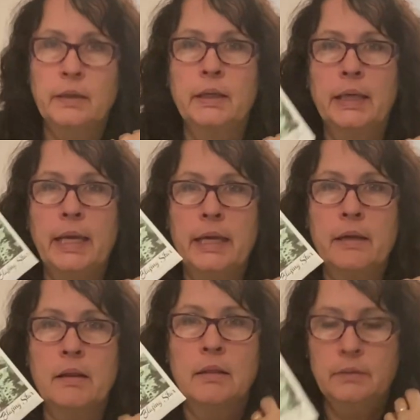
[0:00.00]

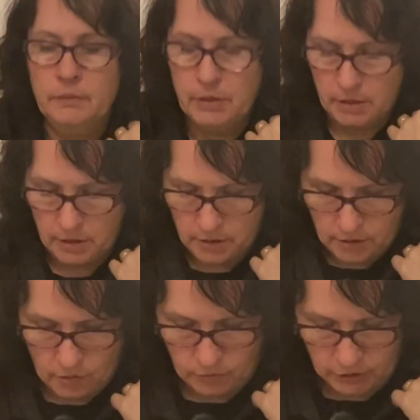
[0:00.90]
kale
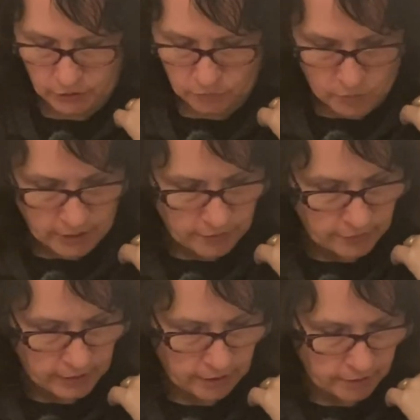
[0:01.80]
would do well
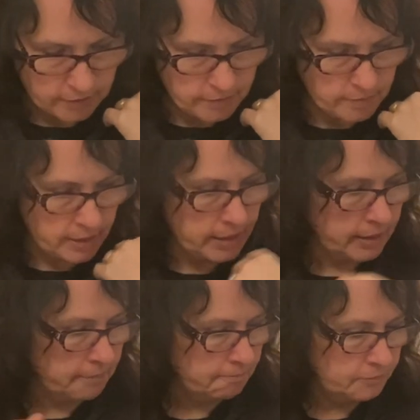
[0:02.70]
there,
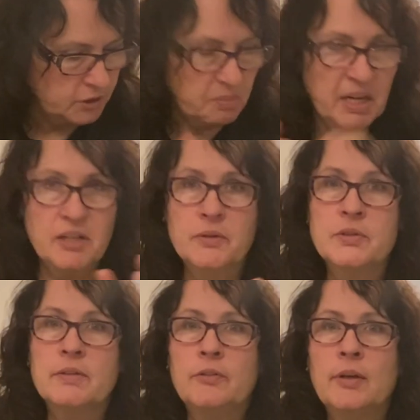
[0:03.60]

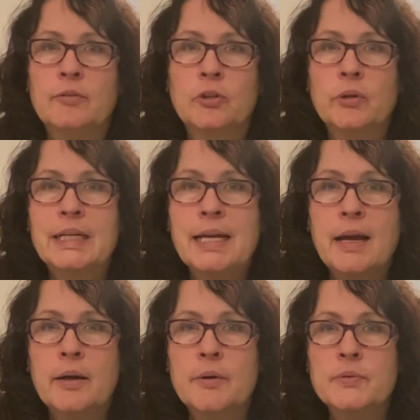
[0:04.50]
tomatoes if you have a
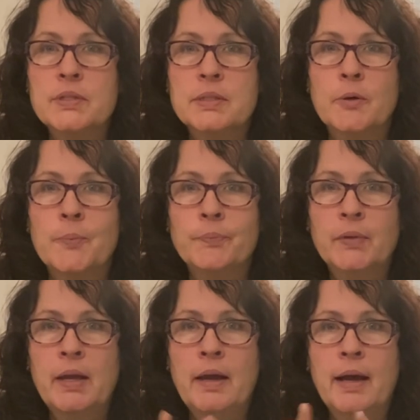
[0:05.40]
greenhouse. So
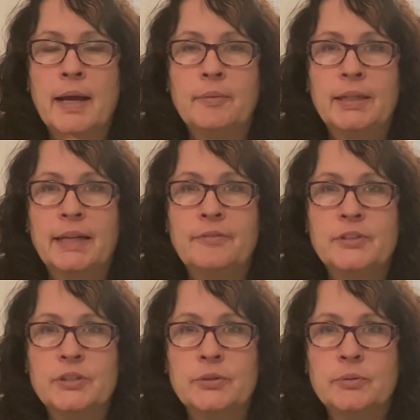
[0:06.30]
I would love
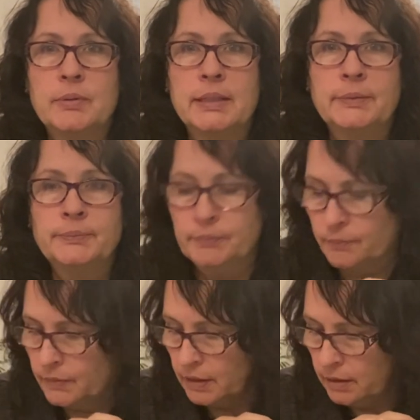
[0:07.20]
to
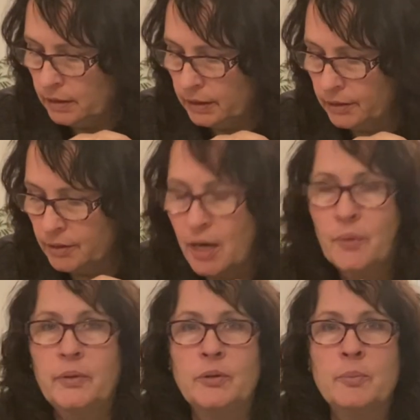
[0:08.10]
hear
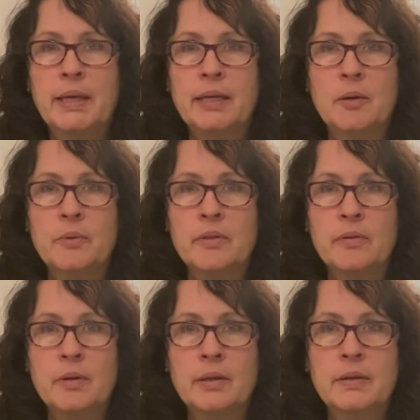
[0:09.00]
how you make out
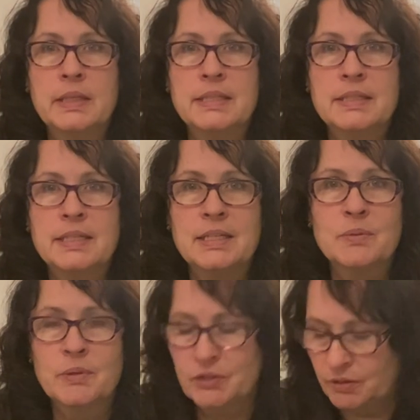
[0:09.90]
with these
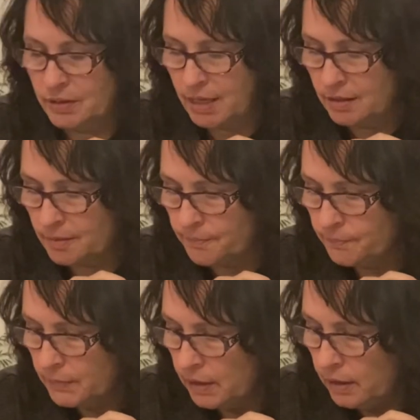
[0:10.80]
seeds once you get them.
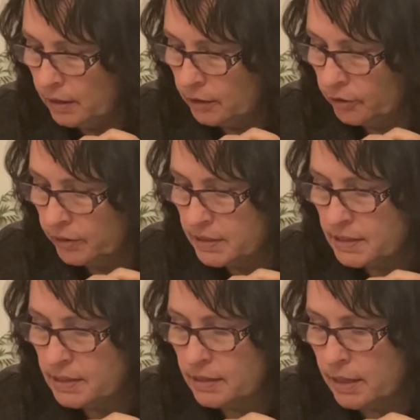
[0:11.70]

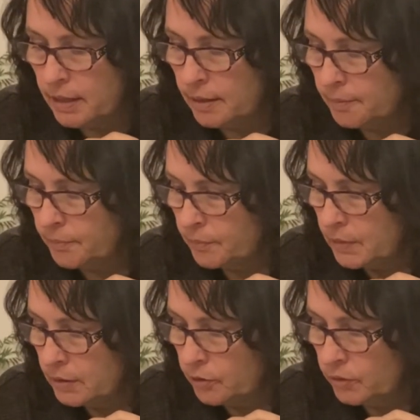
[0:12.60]
Chris
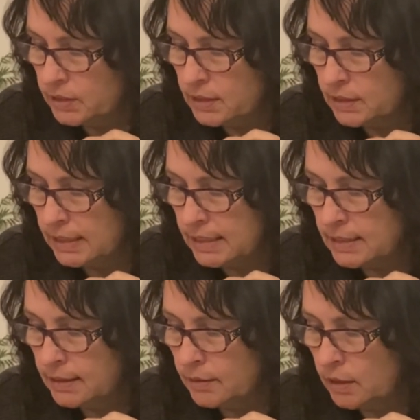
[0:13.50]

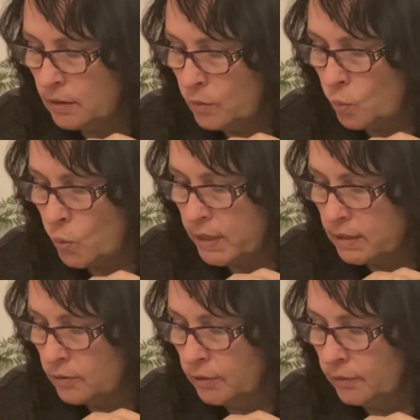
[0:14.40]
Dixon, White North